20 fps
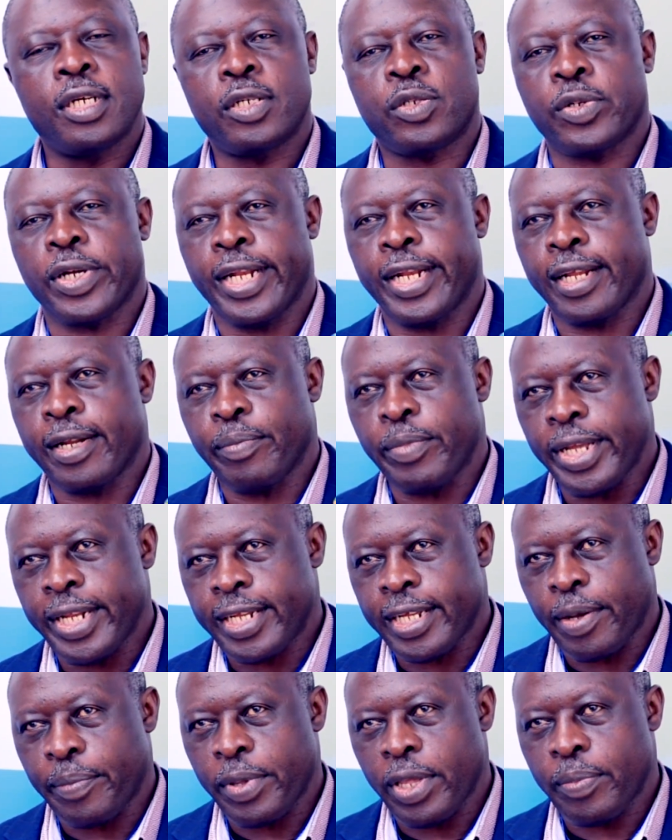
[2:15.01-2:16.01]
training
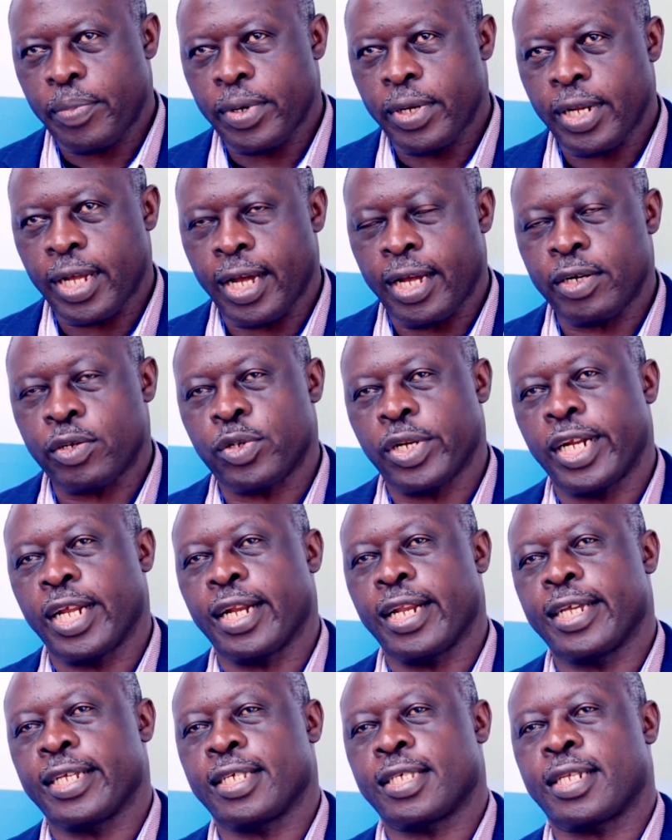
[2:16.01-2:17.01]
media people, and
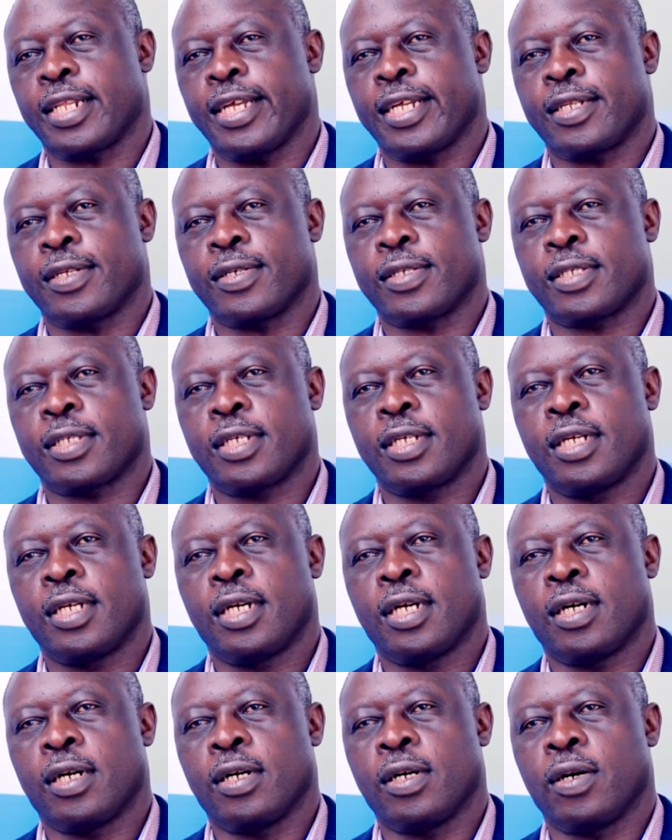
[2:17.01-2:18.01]
training legislators
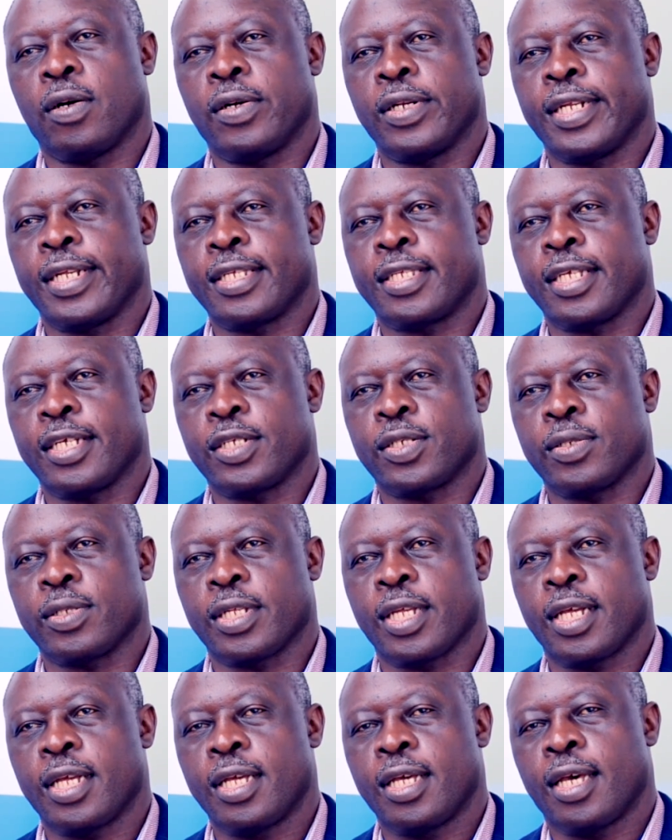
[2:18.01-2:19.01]
on these
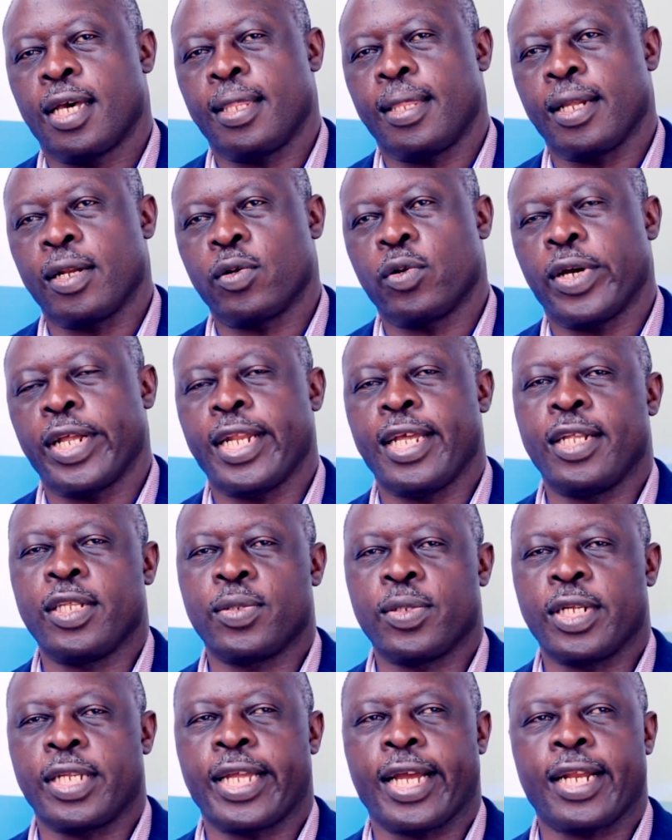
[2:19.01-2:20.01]
issues, and then going
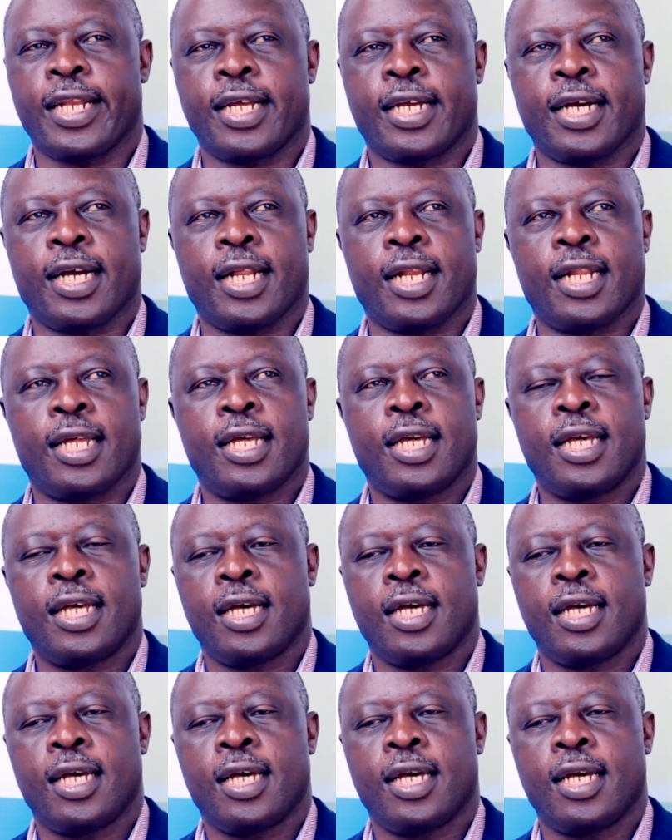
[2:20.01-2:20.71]
into the technical